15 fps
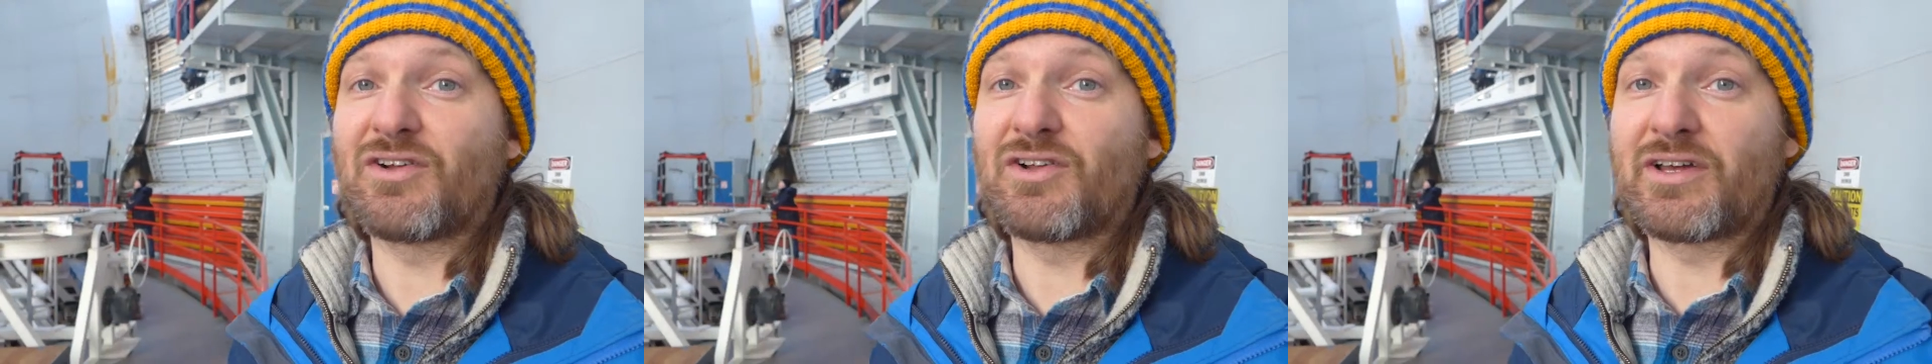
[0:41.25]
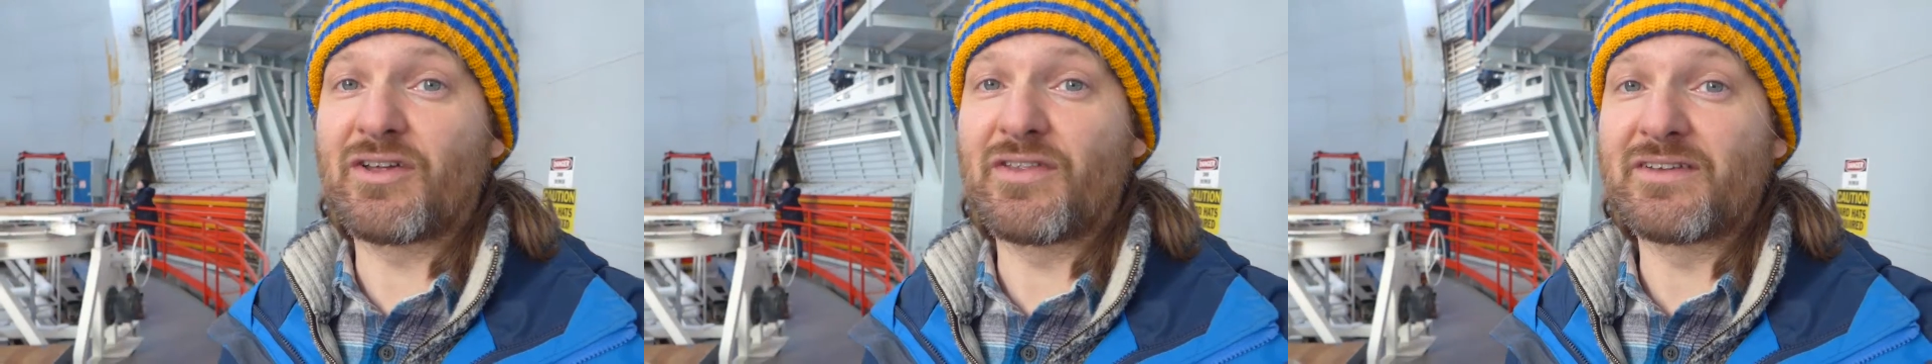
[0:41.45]

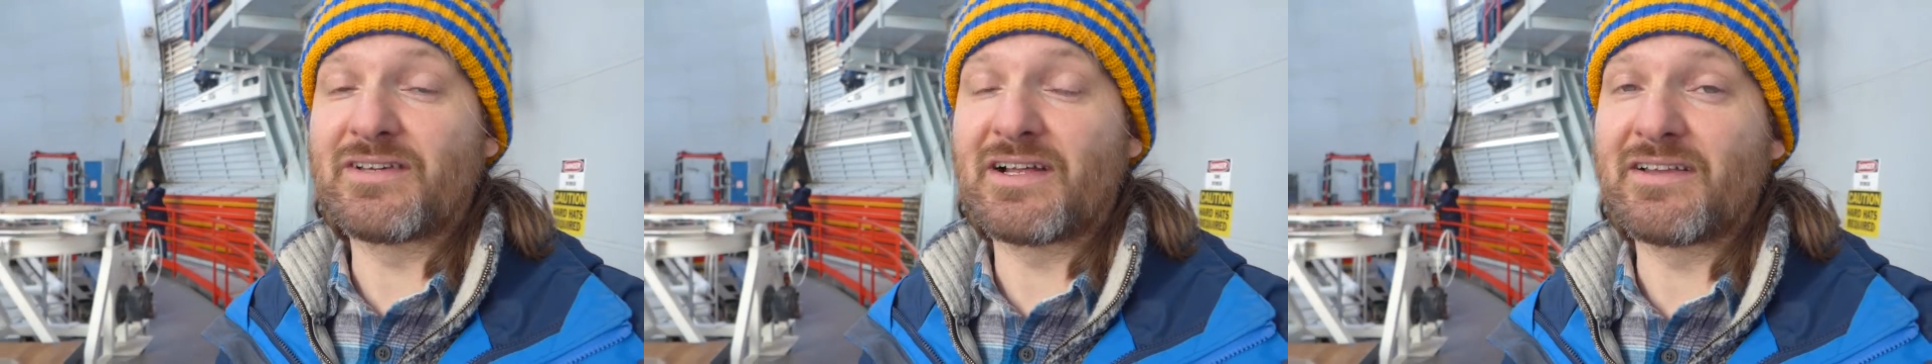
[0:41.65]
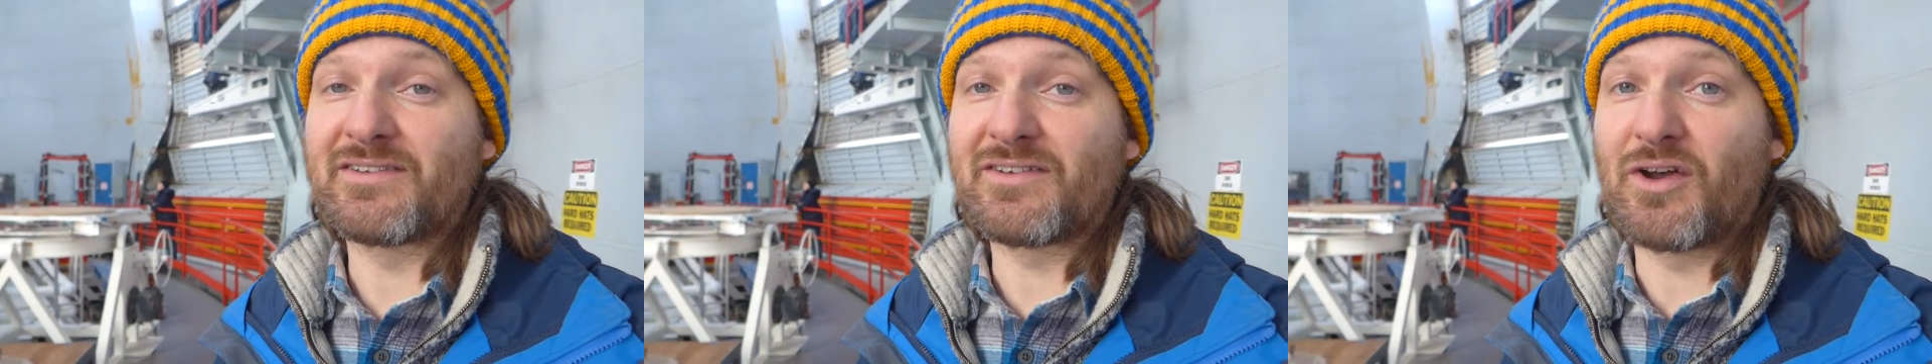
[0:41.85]
falling on the
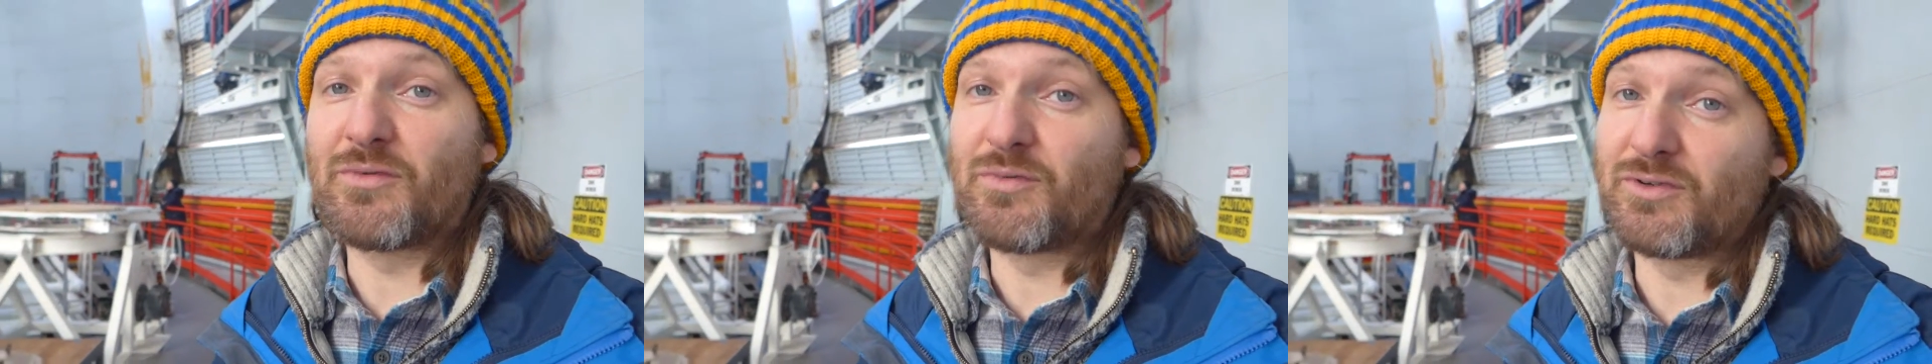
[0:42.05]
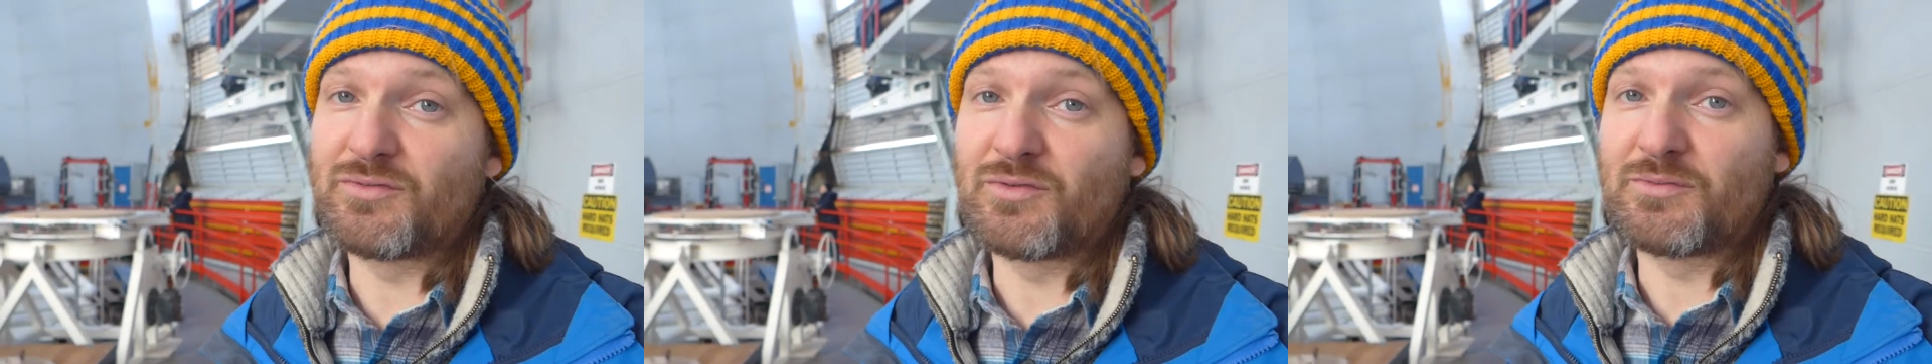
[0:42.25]

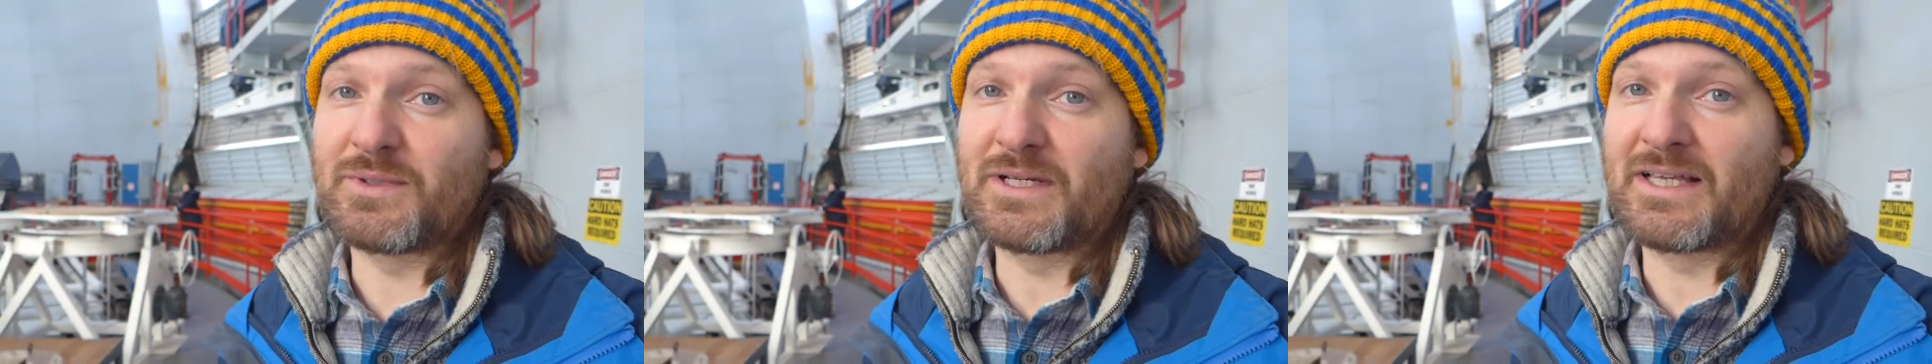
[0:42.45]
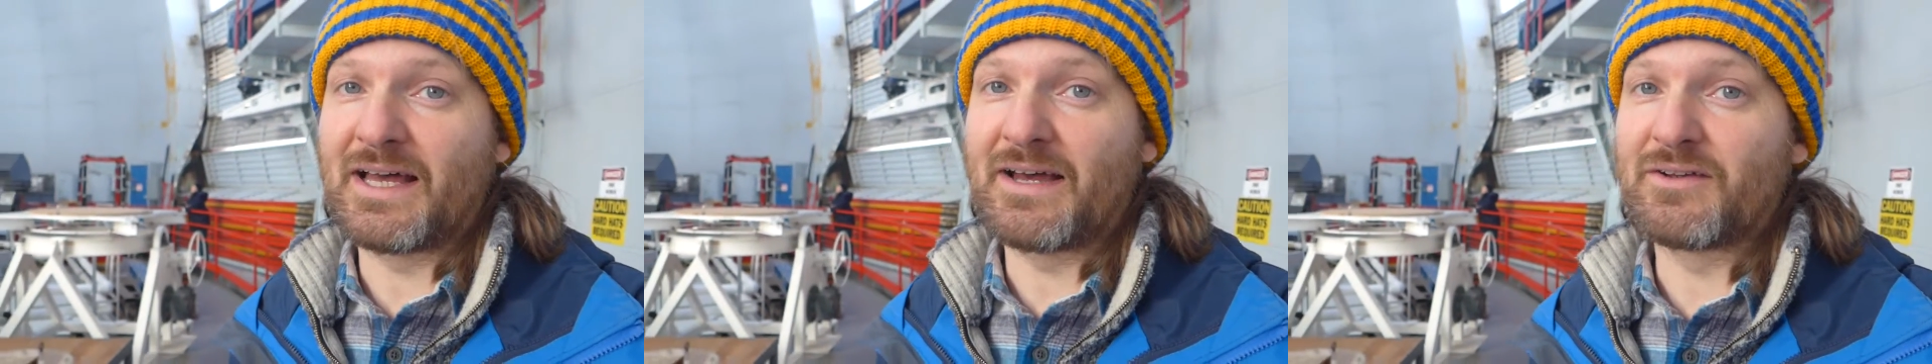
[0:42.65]
telescope, which wouldn't
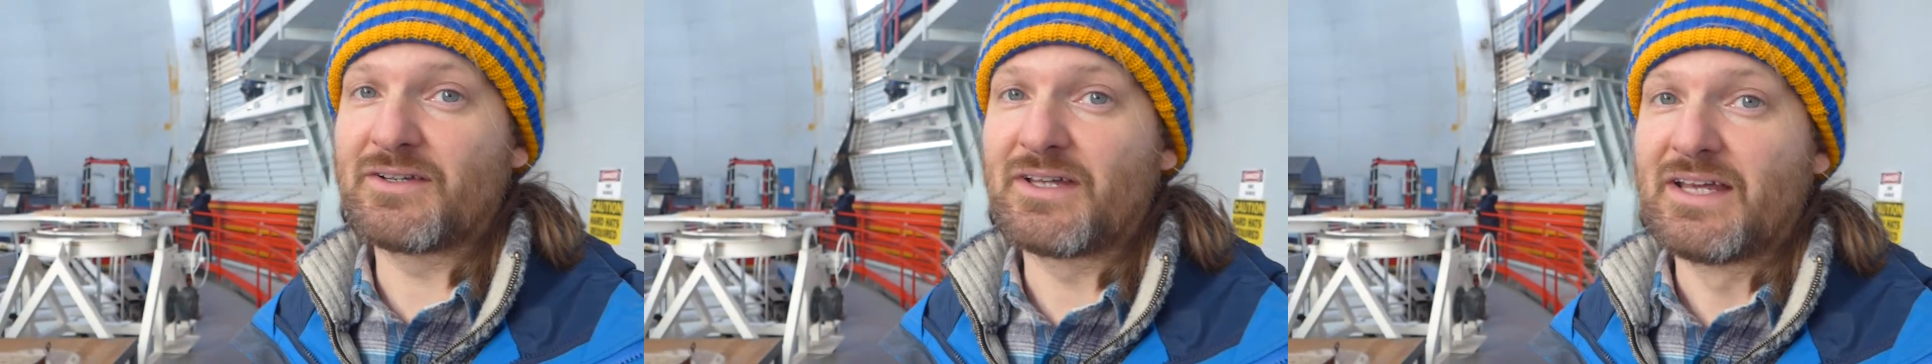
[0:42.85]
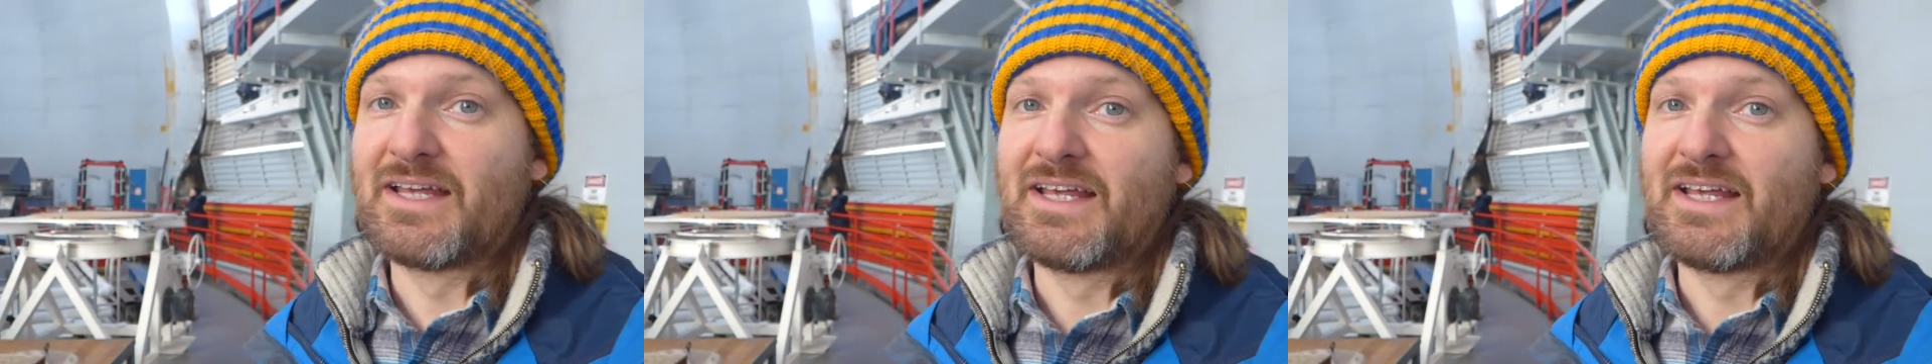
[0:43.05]
be allowed.